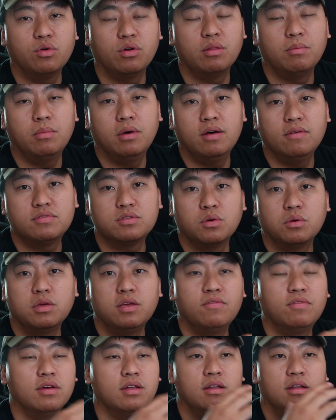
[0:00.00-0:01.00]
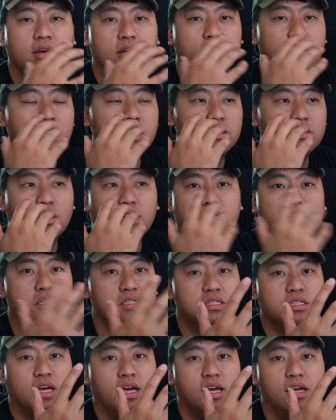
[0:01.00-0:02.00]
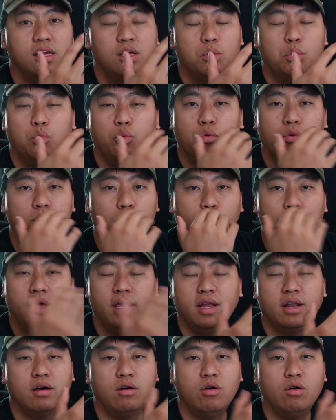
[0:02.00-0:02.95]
to you during the month, so let's just say you